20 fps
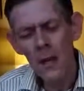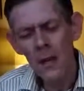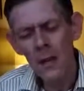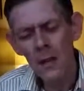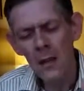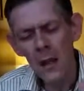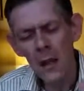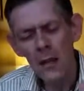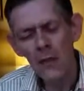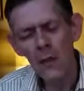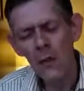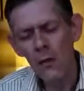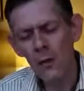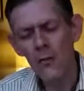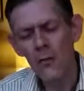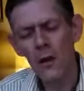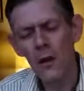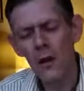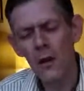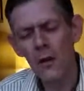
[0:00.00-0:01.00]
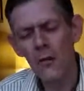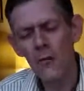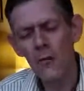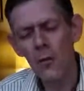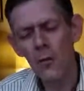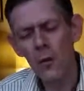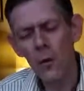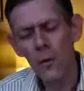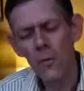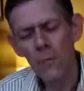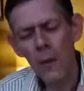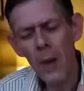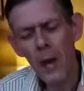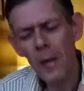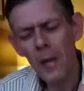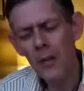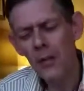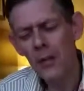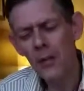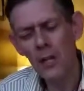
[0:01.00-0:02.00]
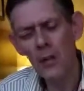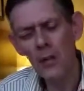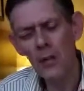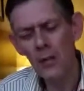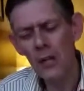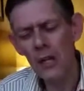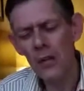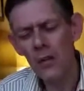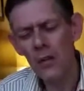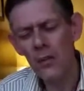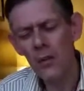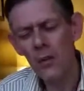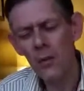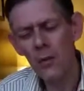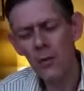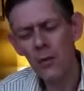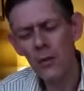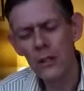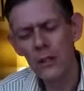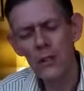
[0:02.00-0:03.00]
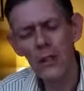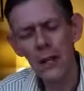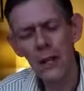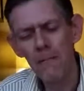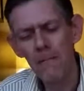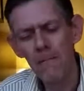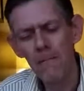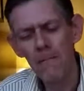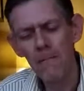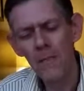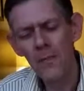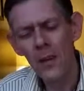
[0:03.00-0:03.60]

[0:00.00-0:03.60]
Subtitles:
Thank you, Father, for your passionate reach towards them.